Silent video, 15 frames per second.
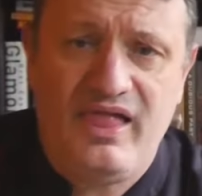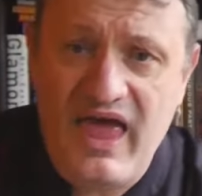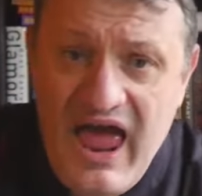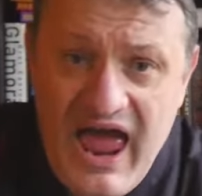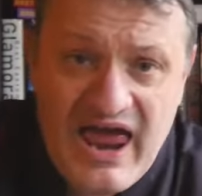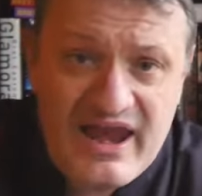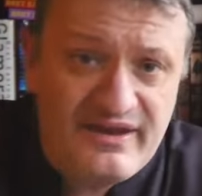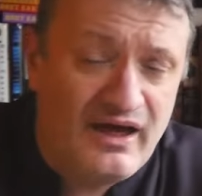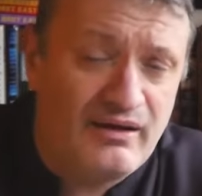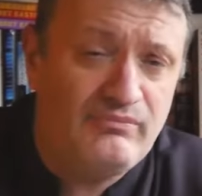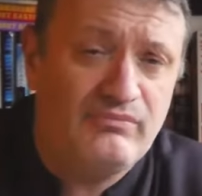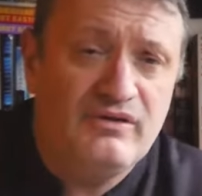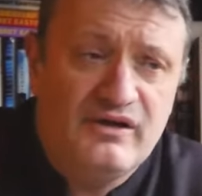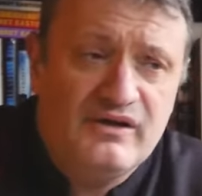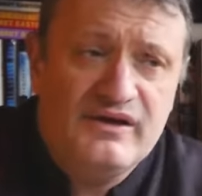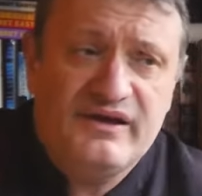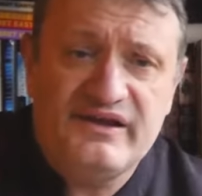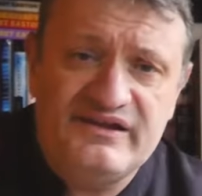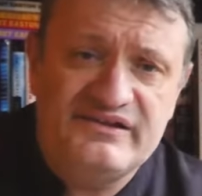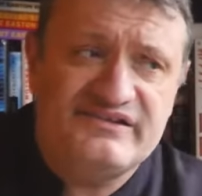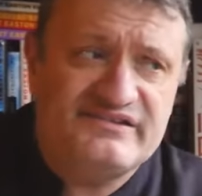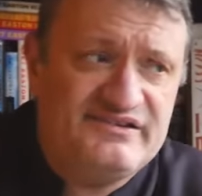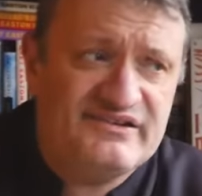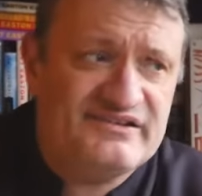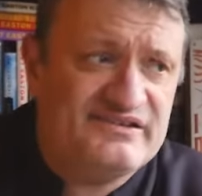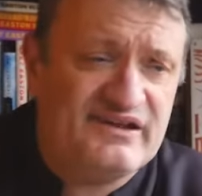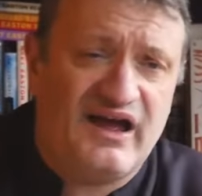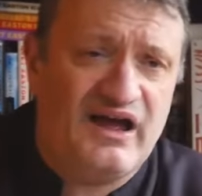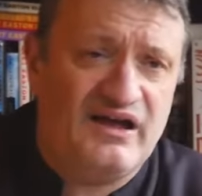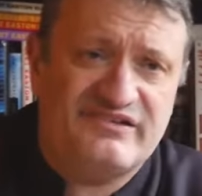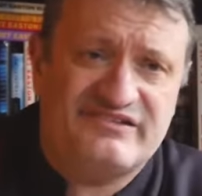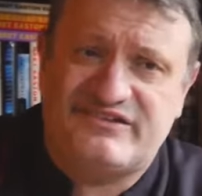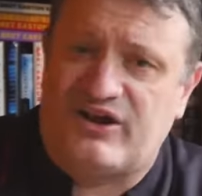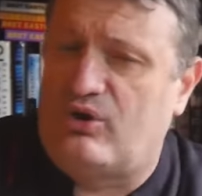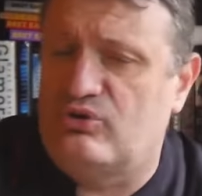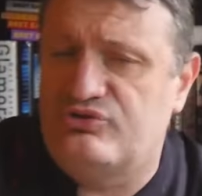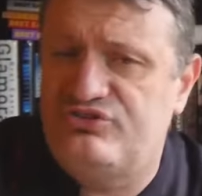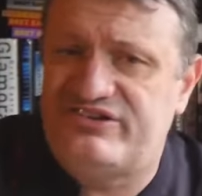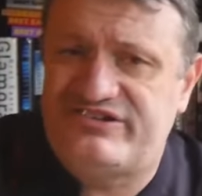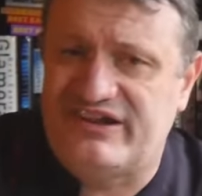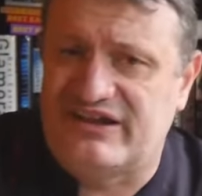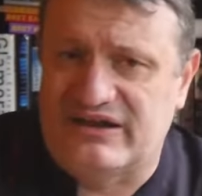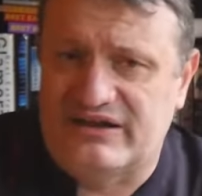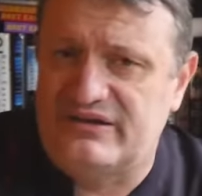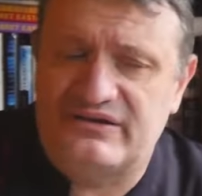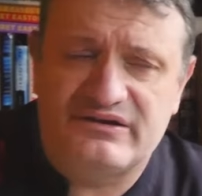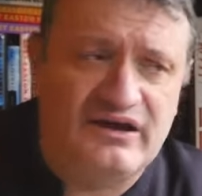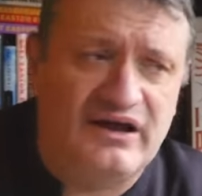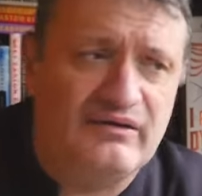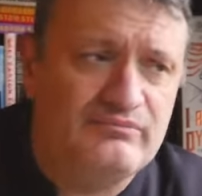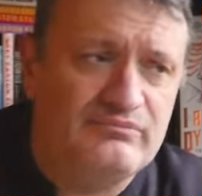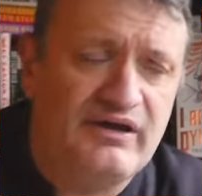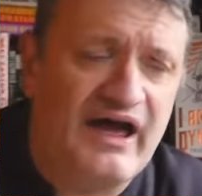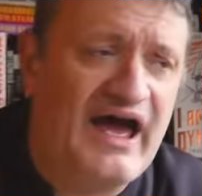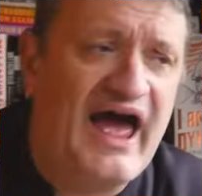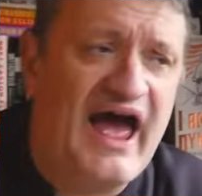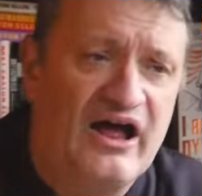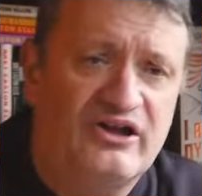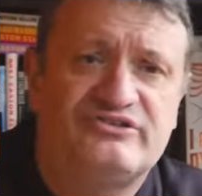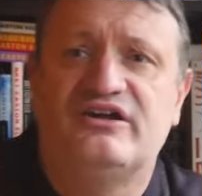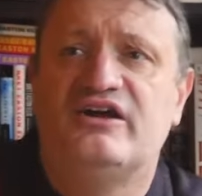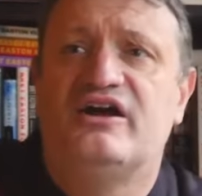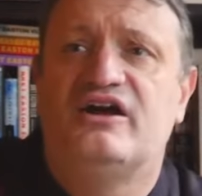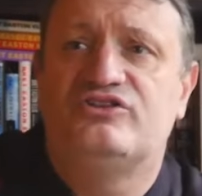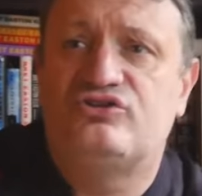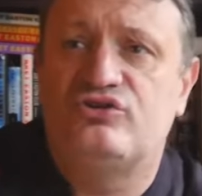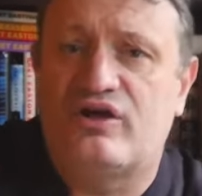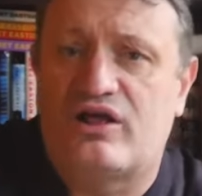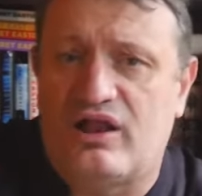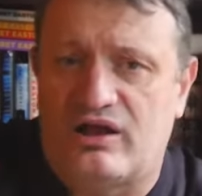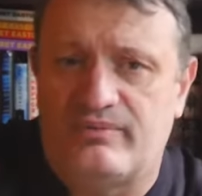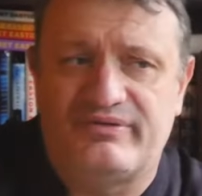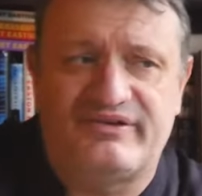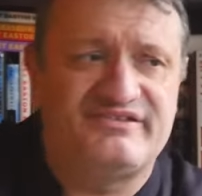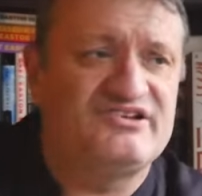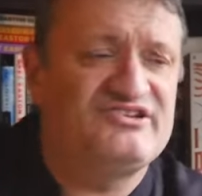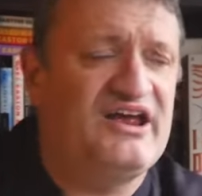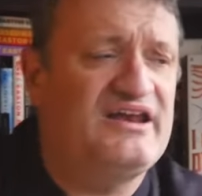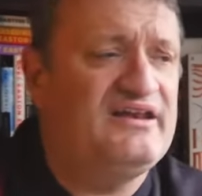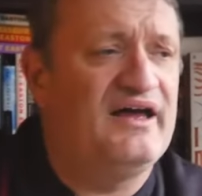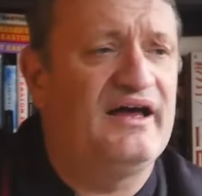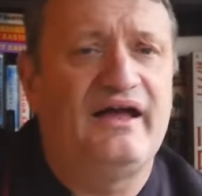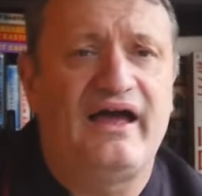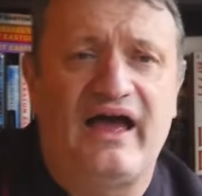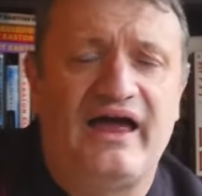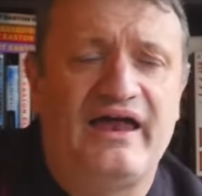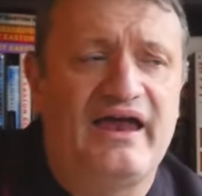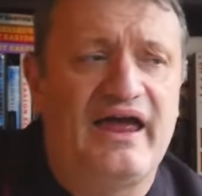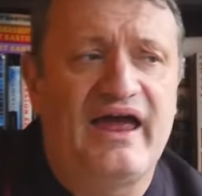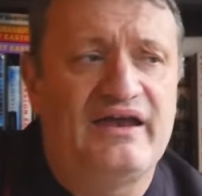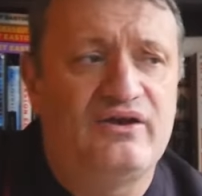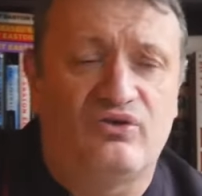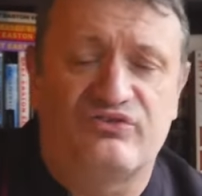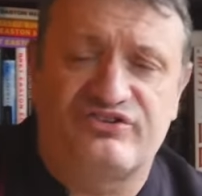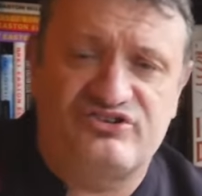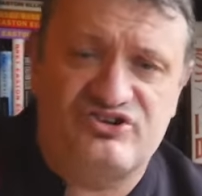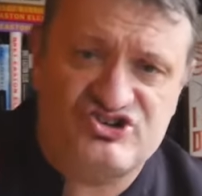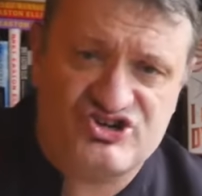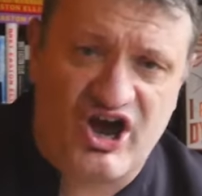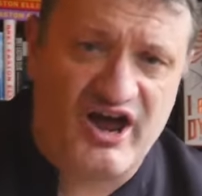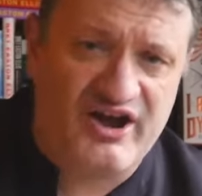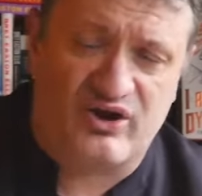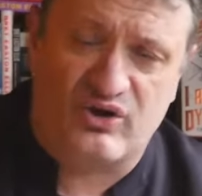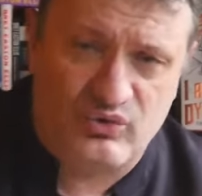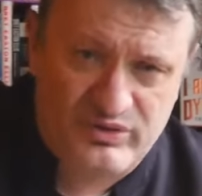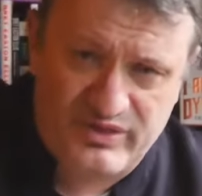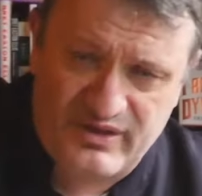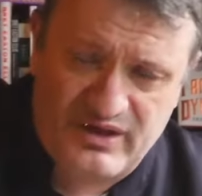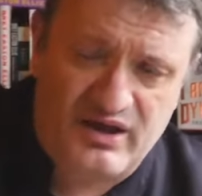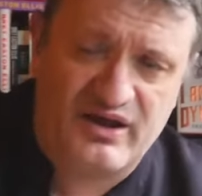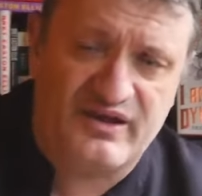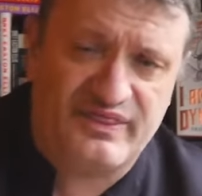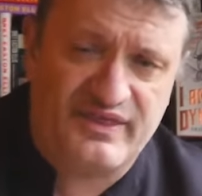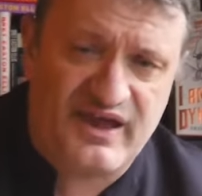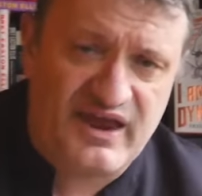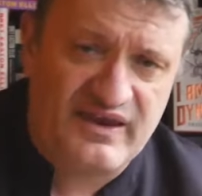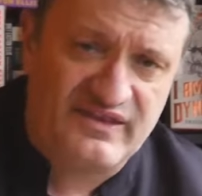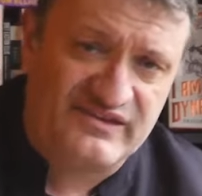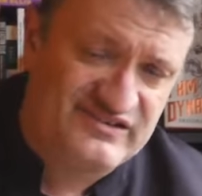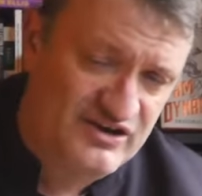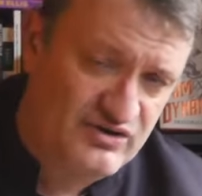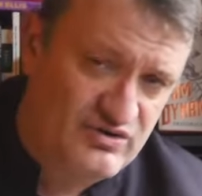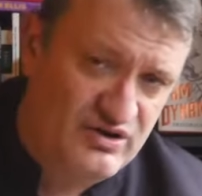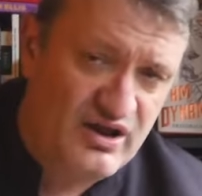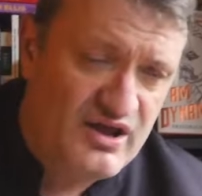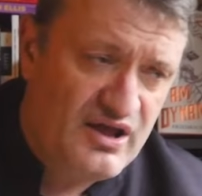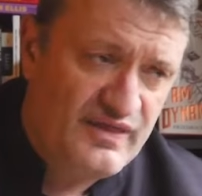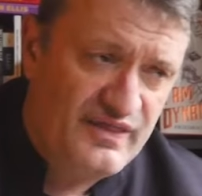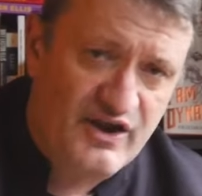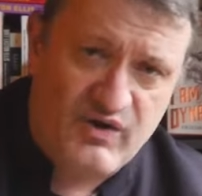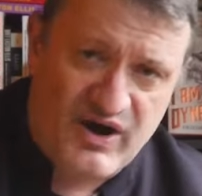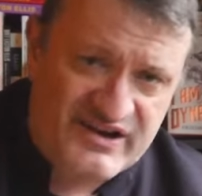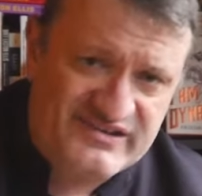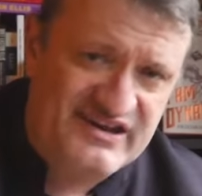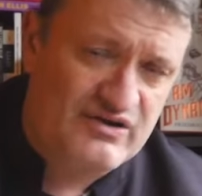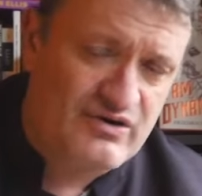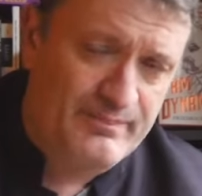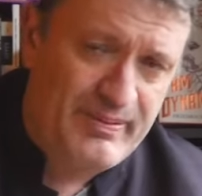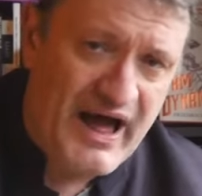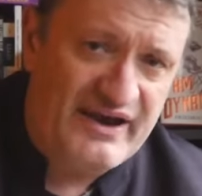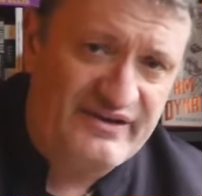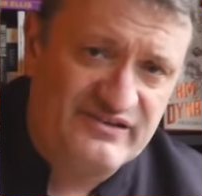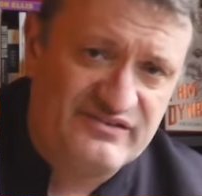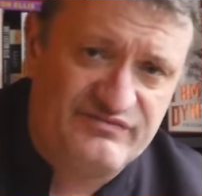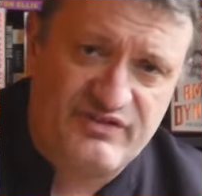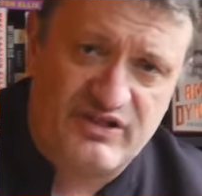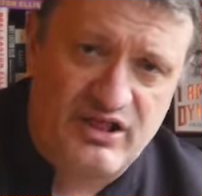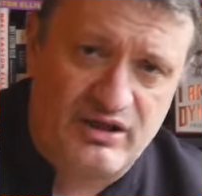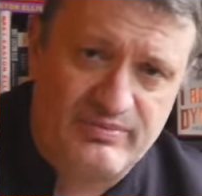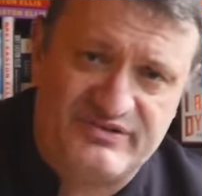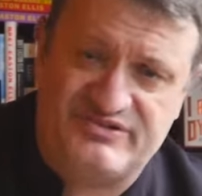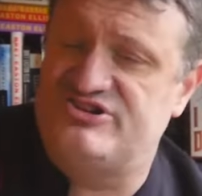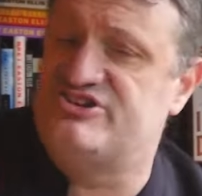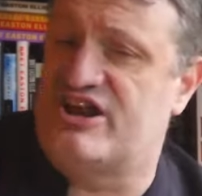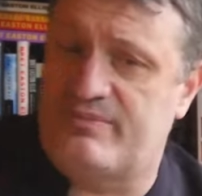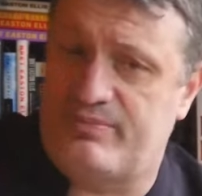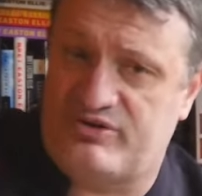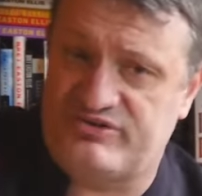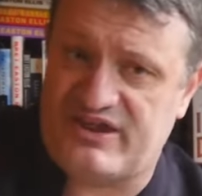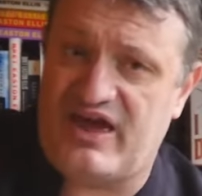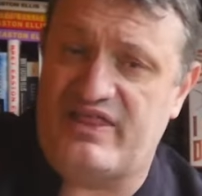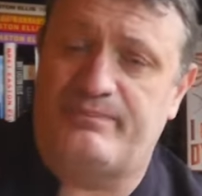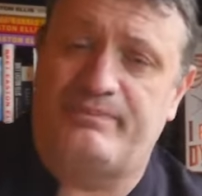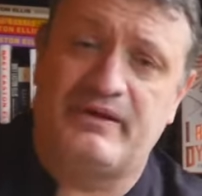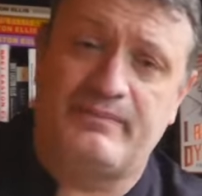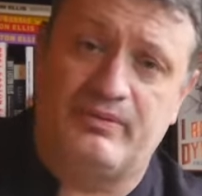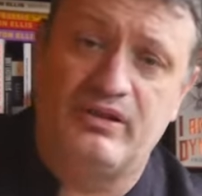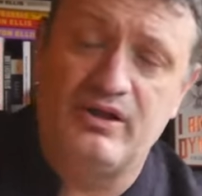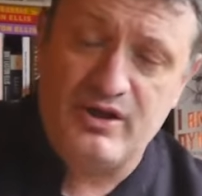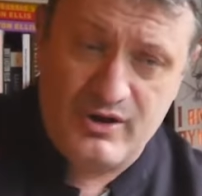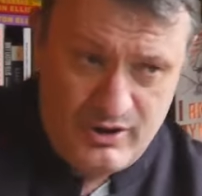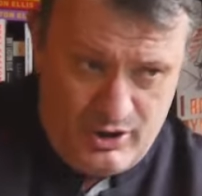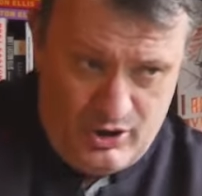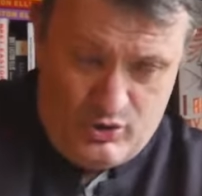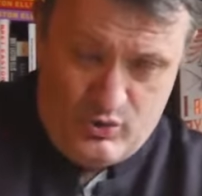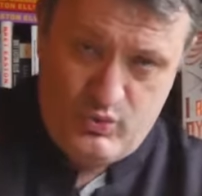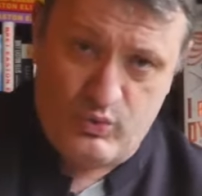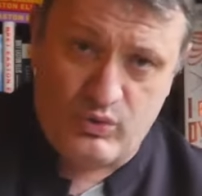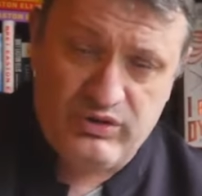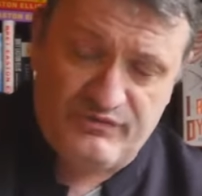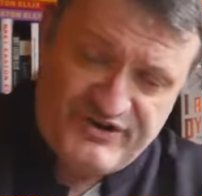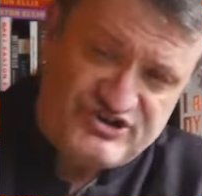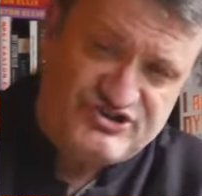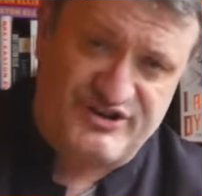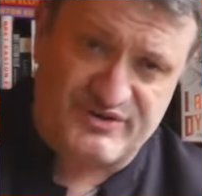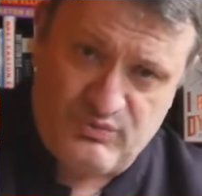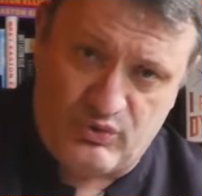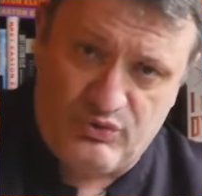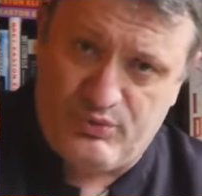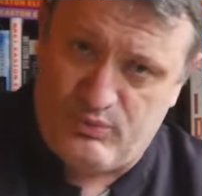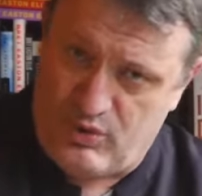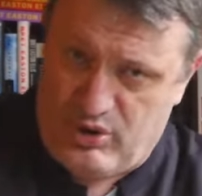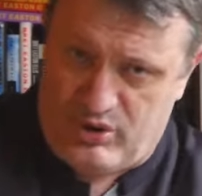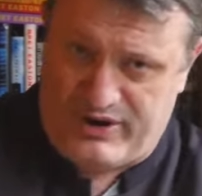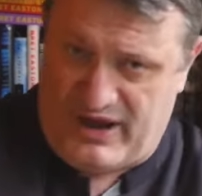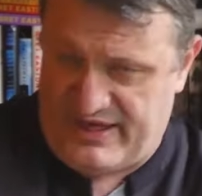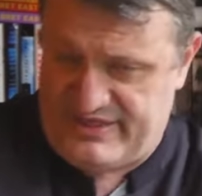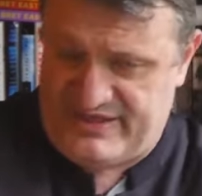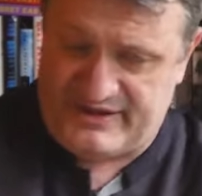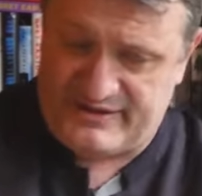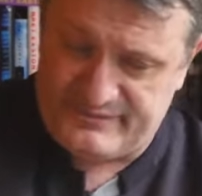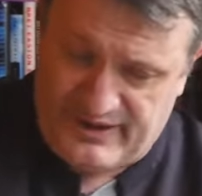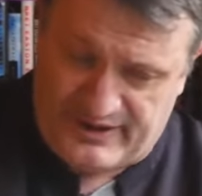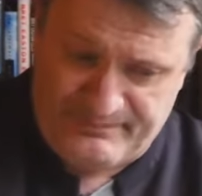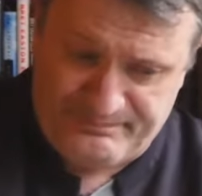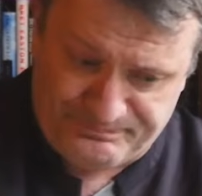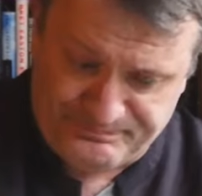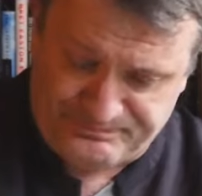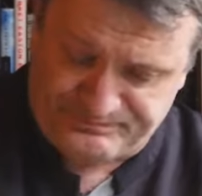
And um, is just uh, sold New Zealand um, out to the globalist agenda, uh, and also to China, who are, the, uh, again, the secret, the great secret partners of the globalist agenda, because they are the people who will eventually rule the world, I think. Um,